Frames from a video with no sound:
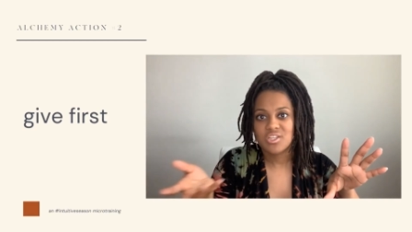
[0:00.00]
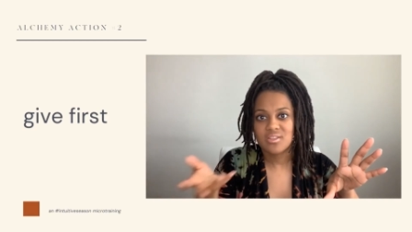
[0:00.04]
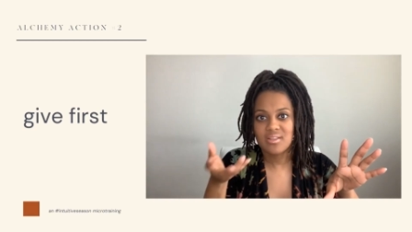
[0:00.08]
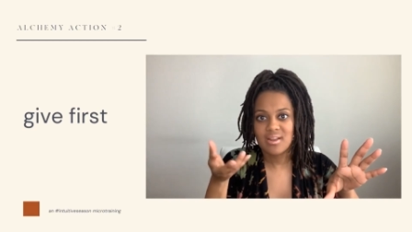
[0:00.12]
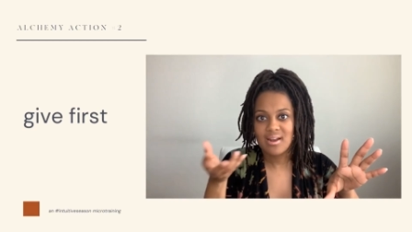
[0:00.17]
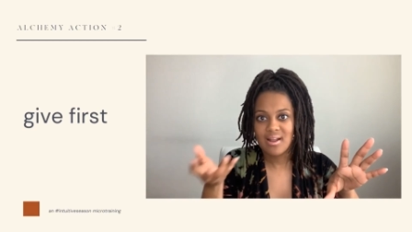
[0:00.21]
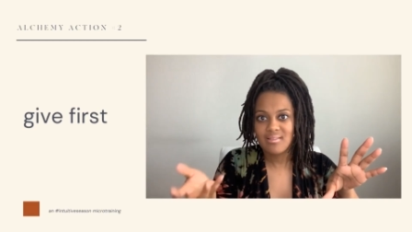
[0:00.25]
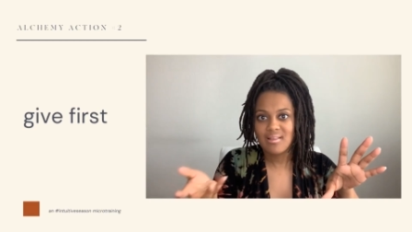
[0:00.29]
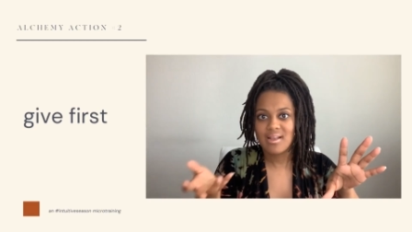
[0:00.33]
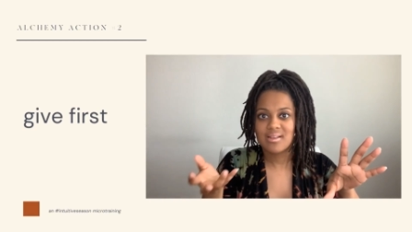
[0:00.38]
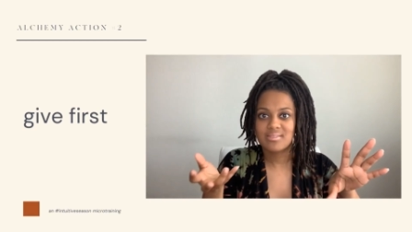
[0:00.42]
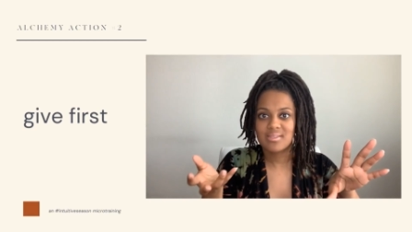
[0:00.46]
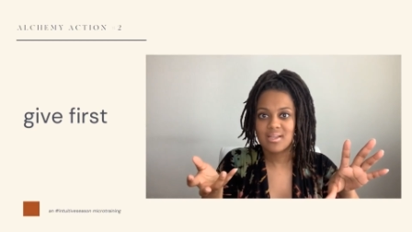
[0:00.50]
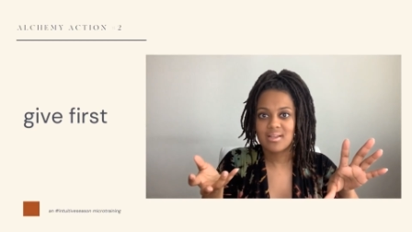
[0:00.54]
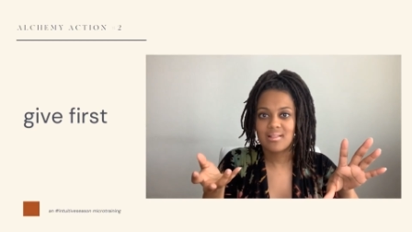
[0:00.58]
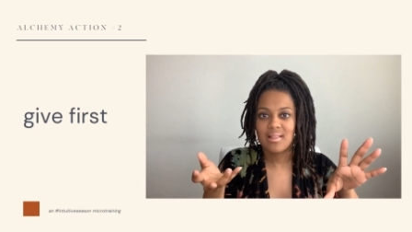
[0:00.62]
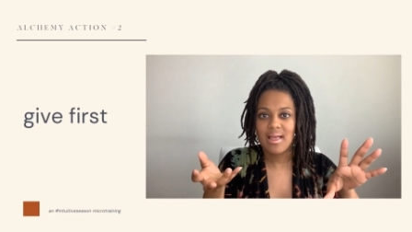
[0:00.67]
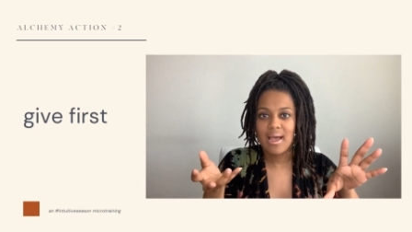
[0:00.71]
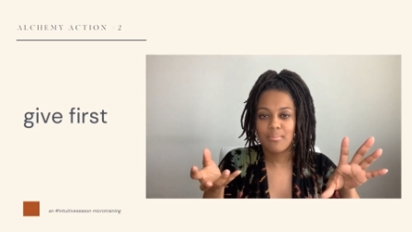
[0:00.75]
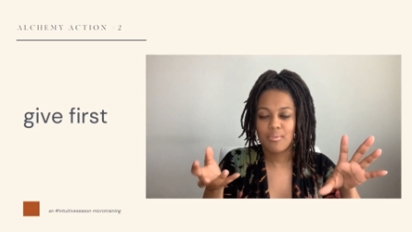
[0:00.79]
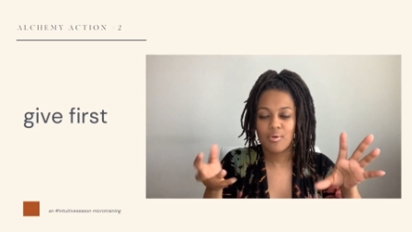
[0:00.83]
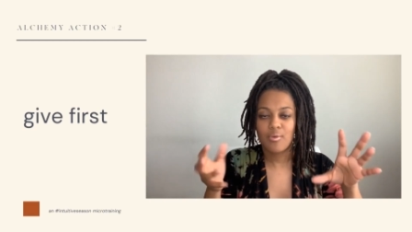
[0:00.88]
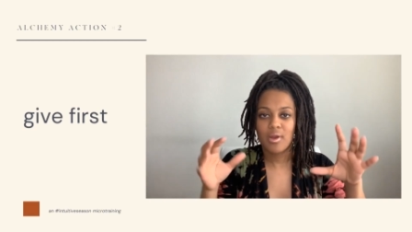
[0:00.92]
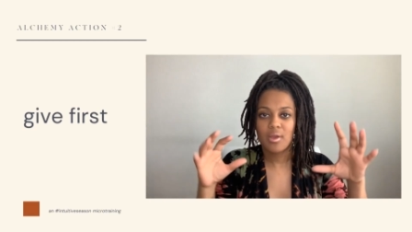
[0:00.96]
that I like to
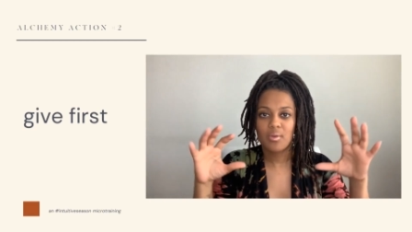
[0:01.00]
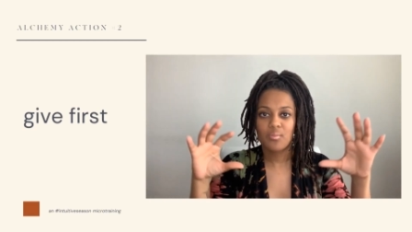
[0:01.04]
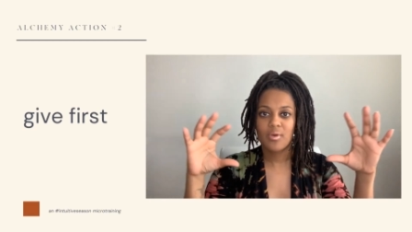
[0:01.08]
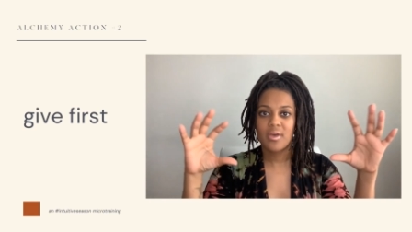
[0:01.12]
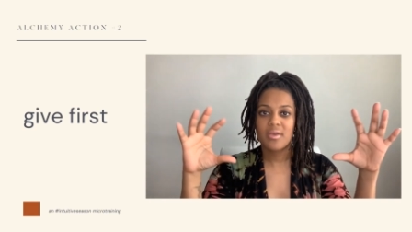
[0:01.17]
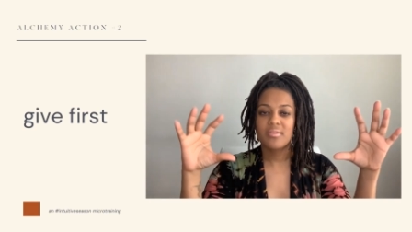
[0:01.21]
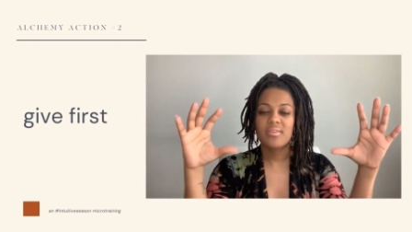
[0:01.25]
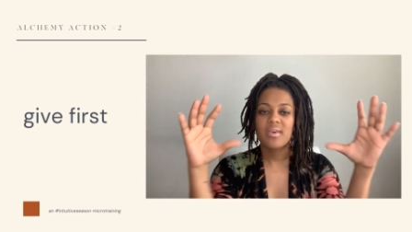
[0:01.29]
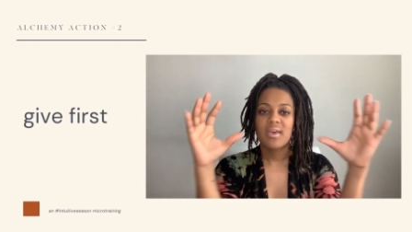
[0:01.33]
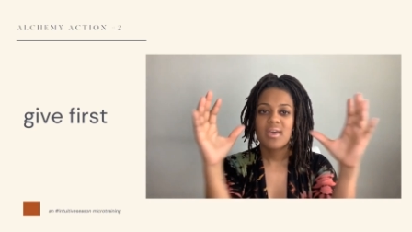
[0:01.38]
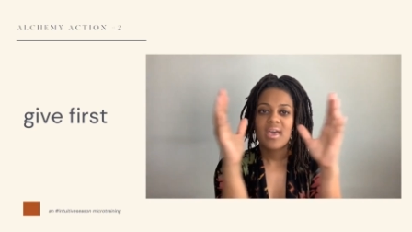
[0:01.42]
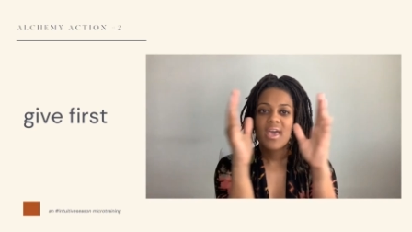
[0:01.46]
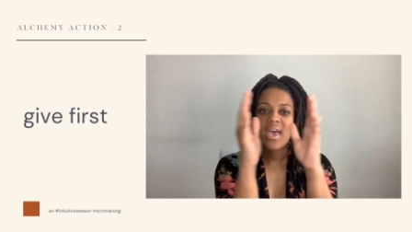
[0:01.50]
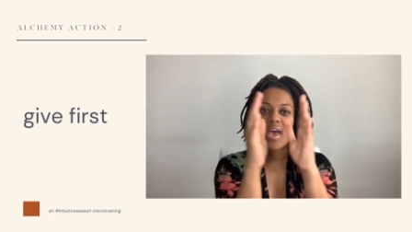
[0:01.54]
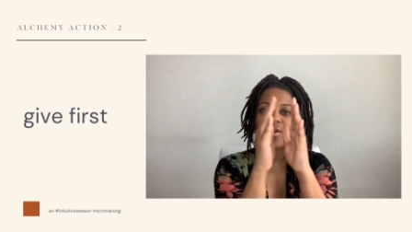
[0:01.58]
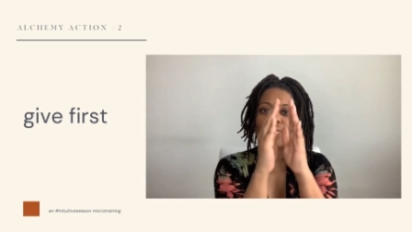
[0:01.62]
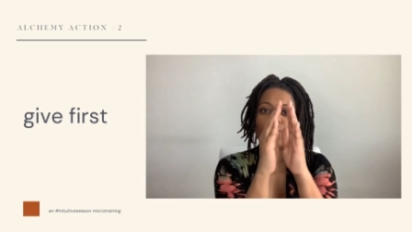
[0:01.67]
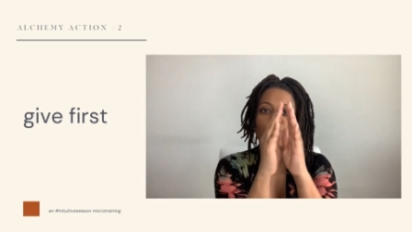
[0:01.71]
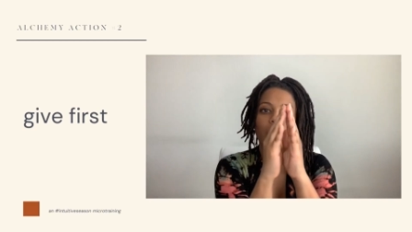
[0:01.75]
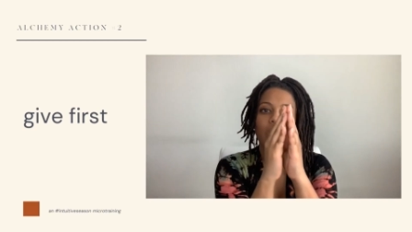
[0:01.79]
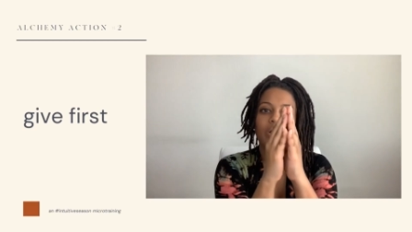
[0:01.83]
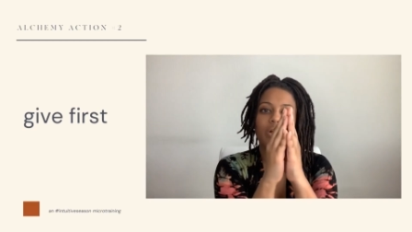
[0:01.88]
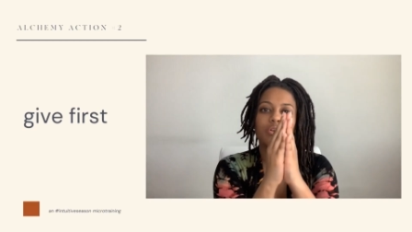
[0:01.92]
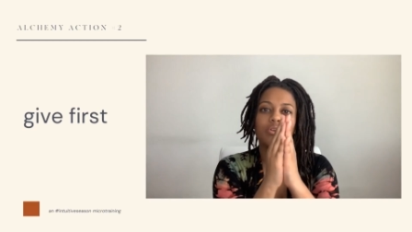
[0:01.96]
collaborate with, and
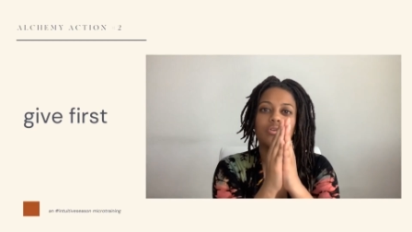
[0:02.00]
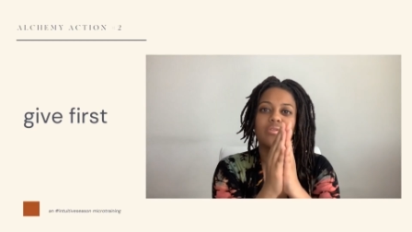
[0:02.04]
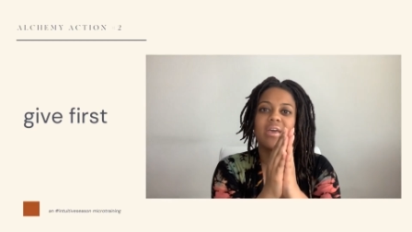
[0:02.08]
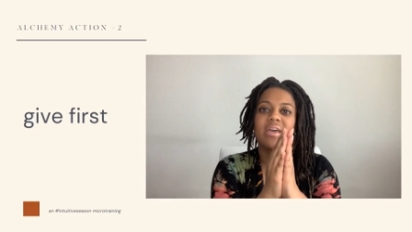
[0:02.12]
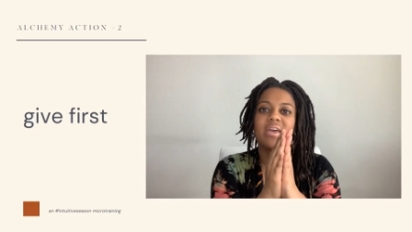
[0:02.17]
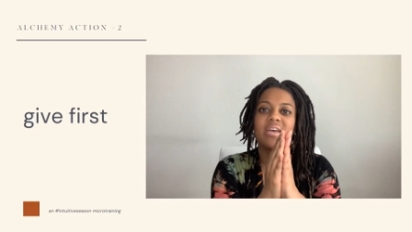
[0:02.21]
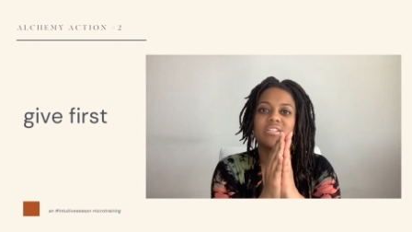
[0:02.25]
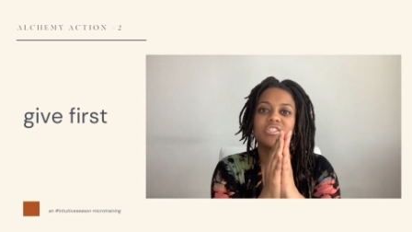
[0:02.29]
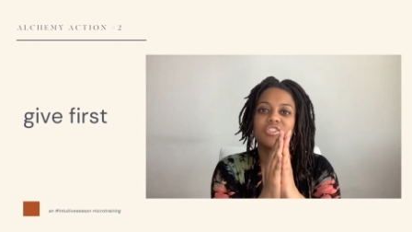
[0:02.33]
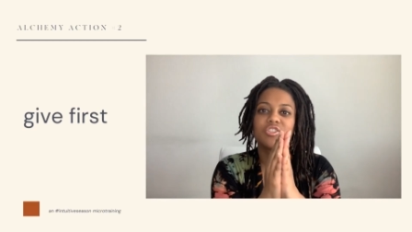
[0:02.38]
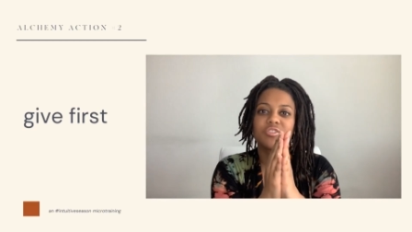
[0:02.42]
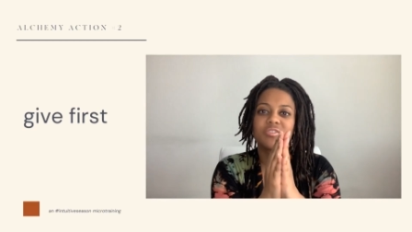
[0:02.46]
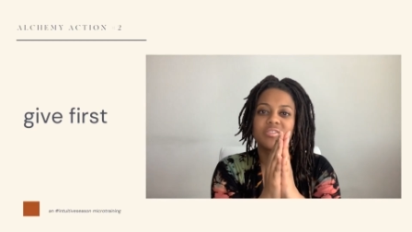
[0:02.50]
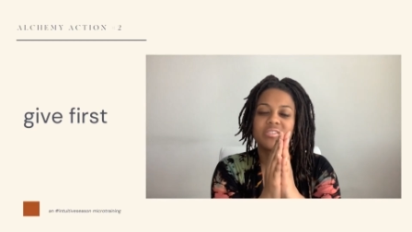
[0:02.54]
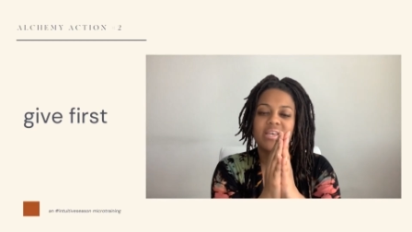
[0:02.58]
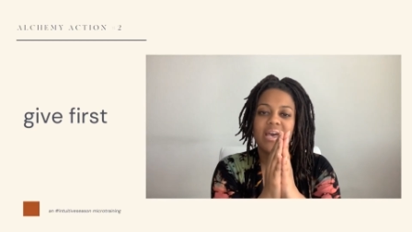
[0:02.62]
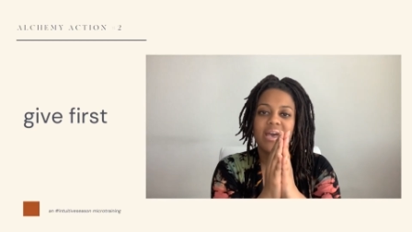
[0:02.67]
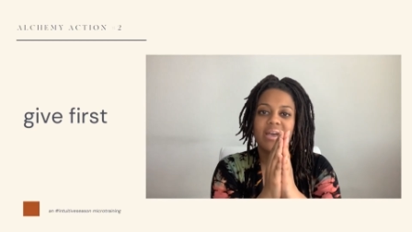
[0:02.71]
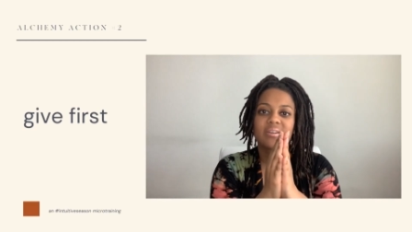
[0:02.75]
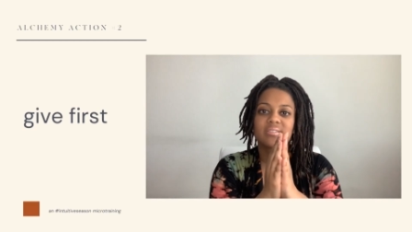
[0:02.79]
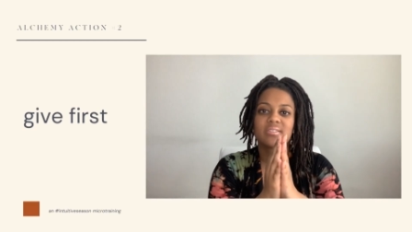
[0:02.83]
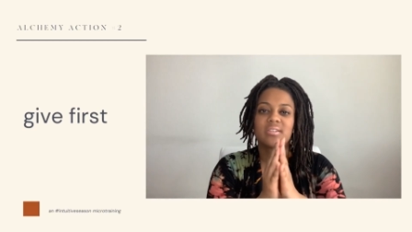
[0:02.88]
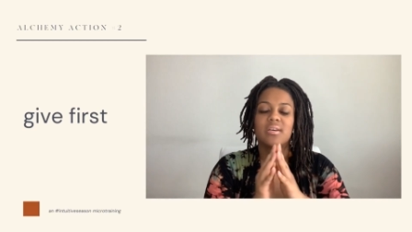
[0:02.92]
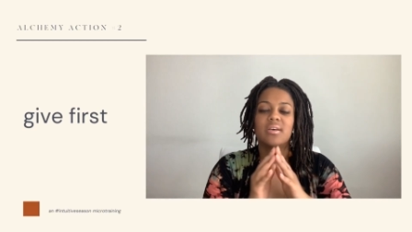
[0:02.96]
where do they
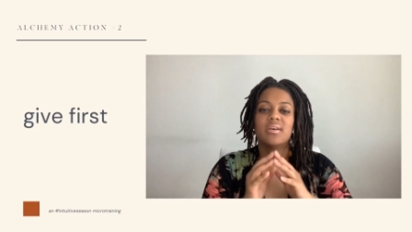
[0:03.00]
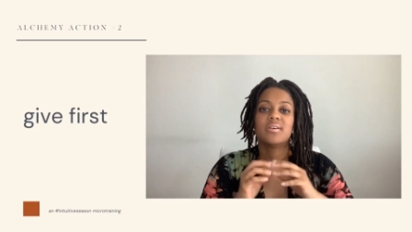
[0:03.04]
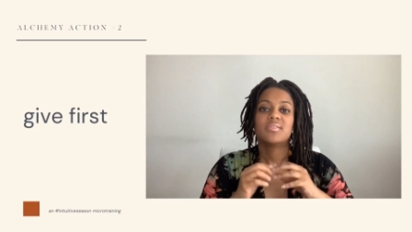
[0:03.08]
intersect?